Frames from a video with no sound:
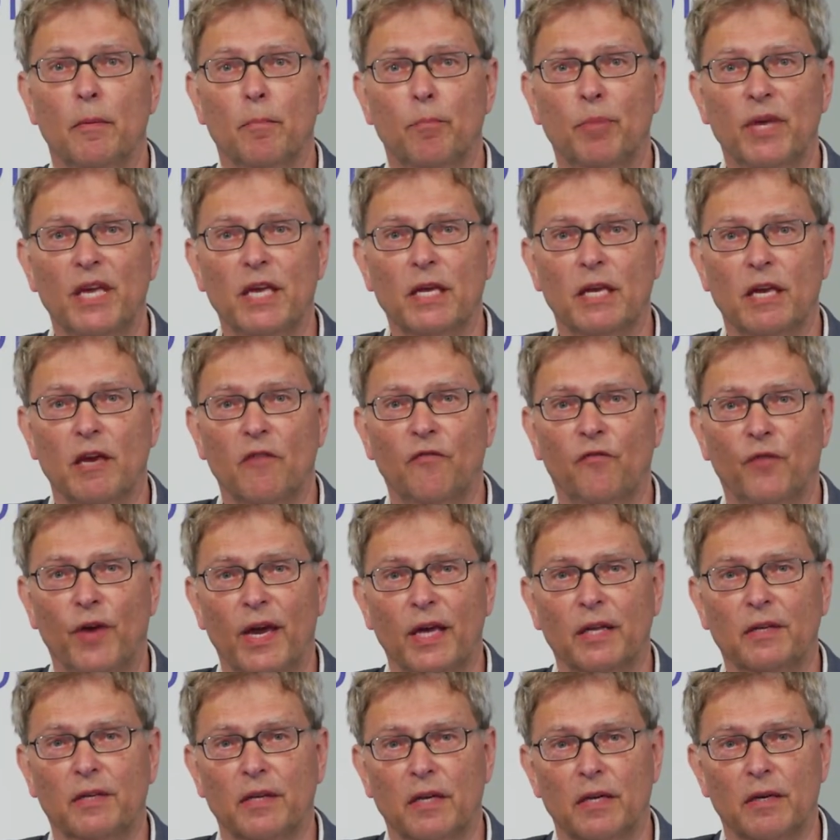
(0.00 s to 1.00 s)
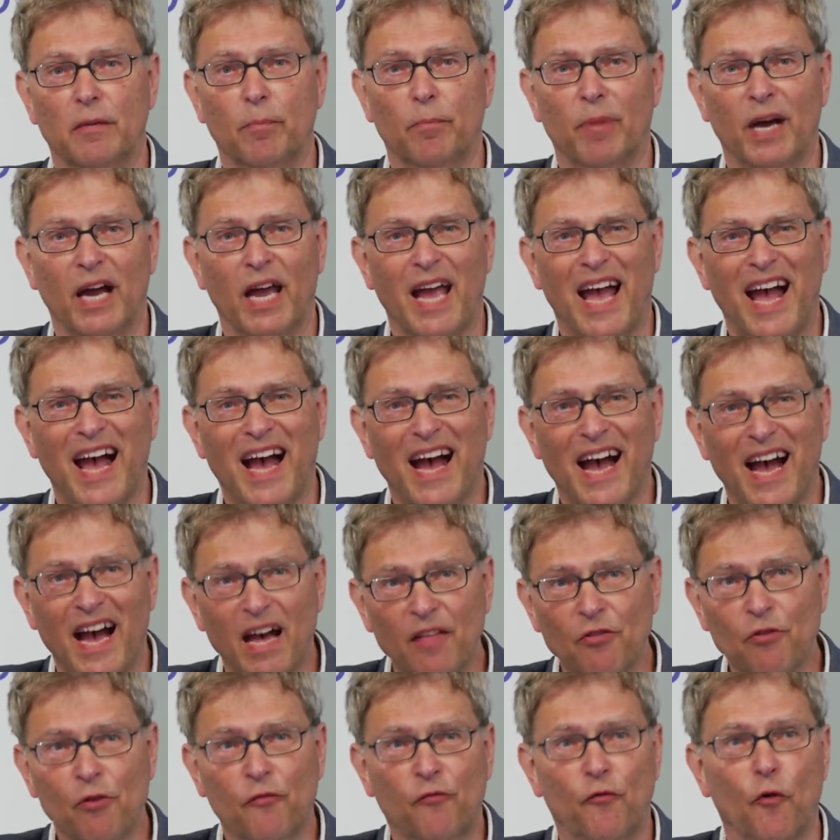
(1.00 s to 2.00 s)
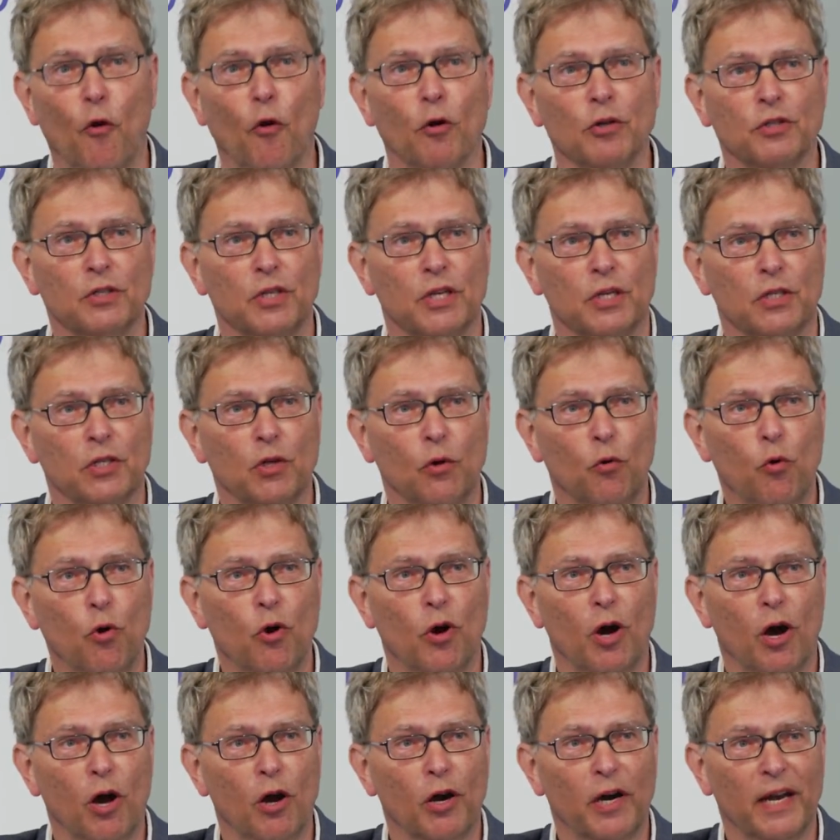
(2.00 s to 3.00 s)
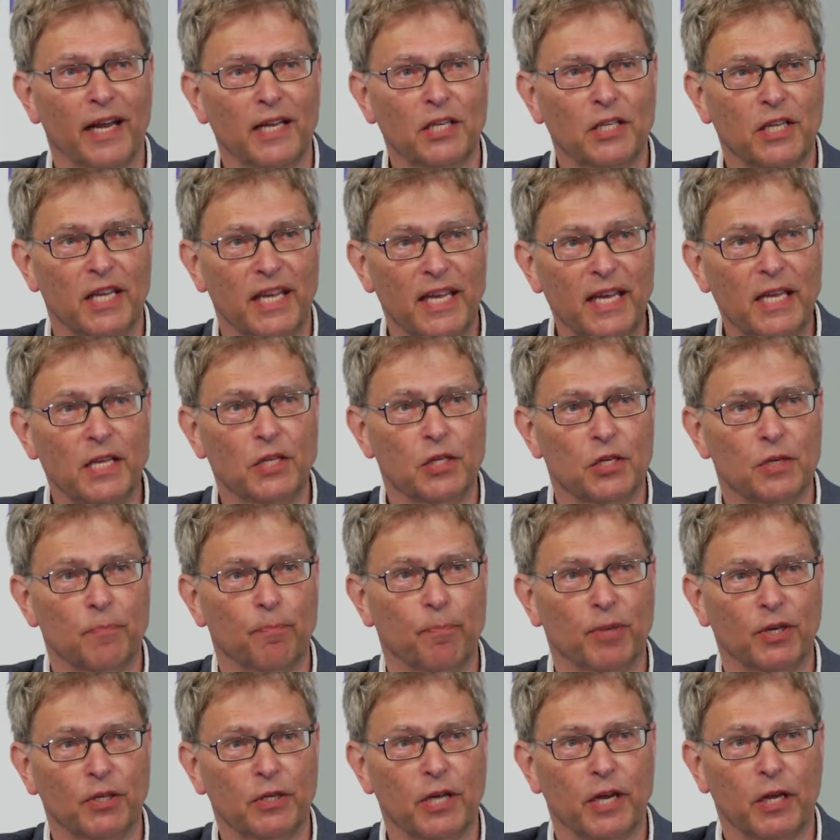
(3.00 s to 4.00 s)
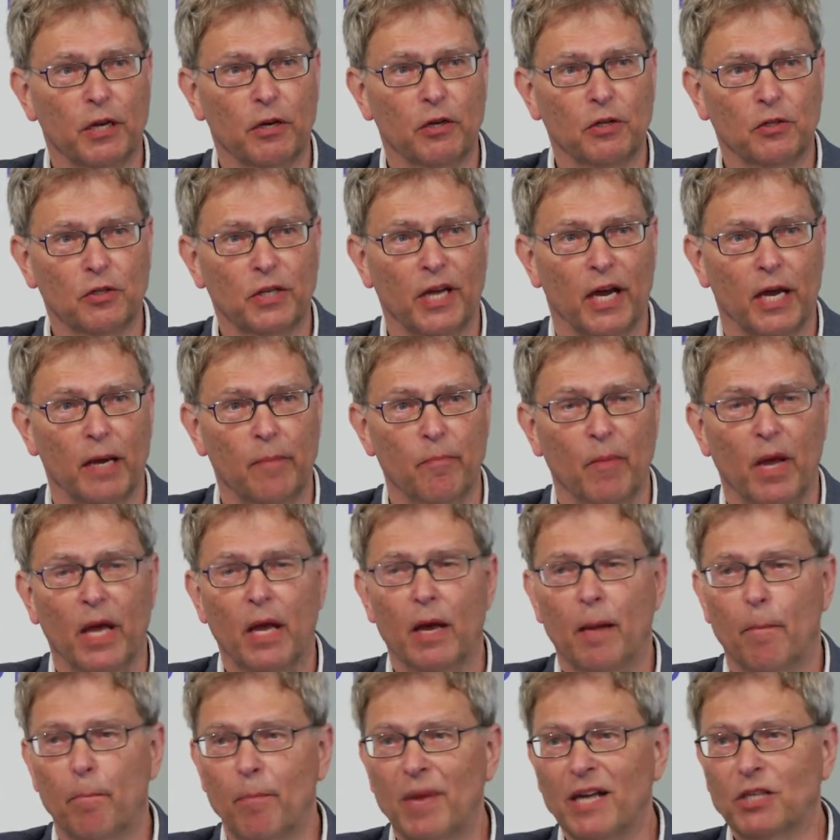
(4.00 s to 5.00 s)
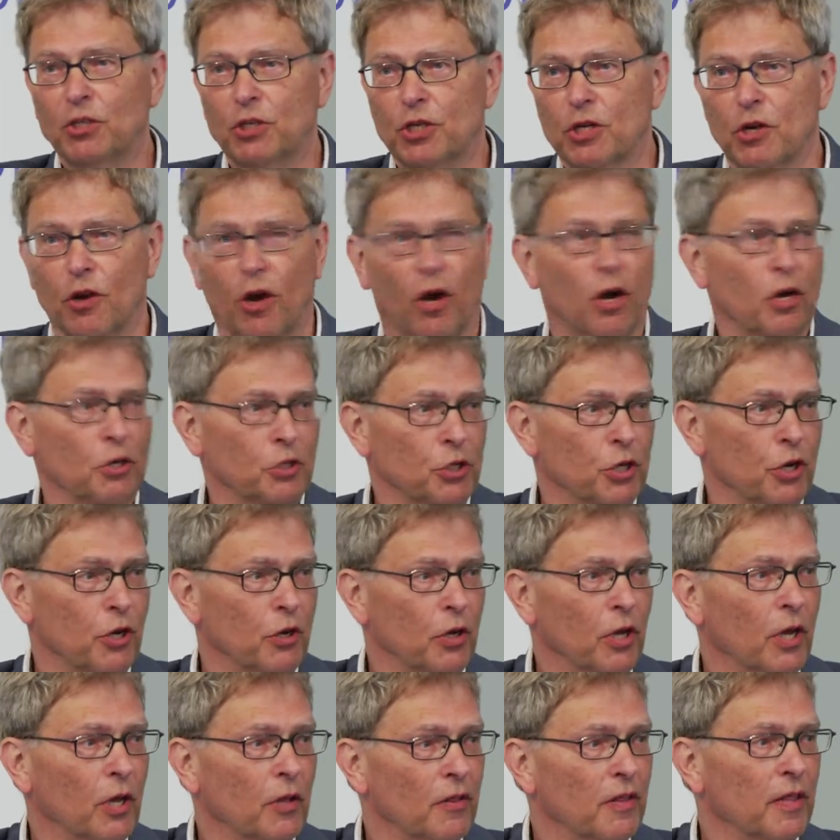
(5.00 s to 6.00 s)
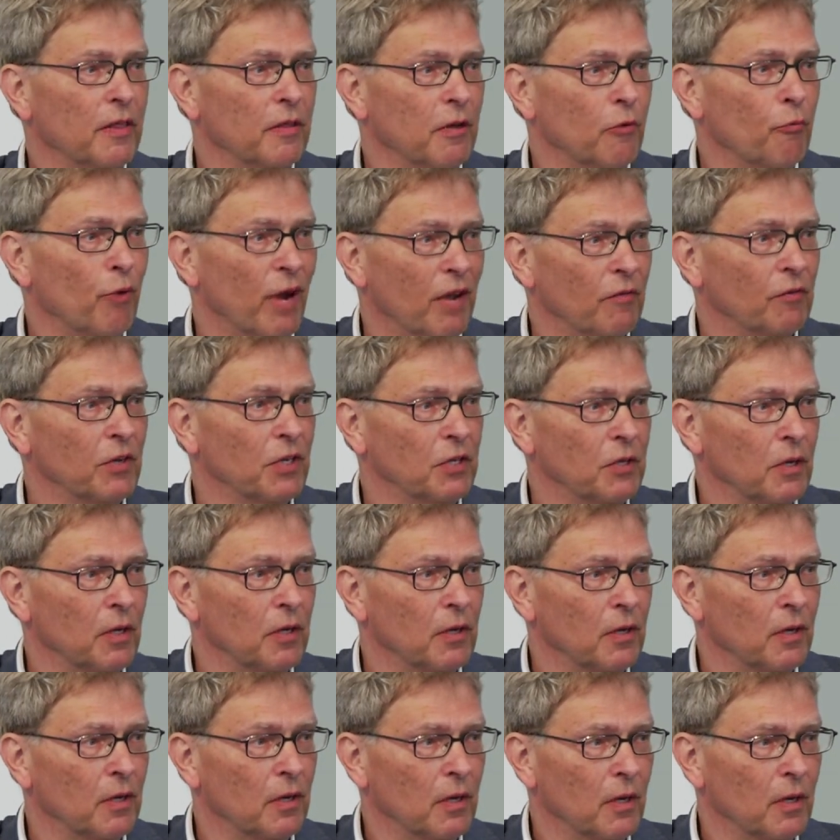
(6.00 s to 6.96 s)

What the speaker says: being affected by other forces who are at each particular time much larger than the gravity.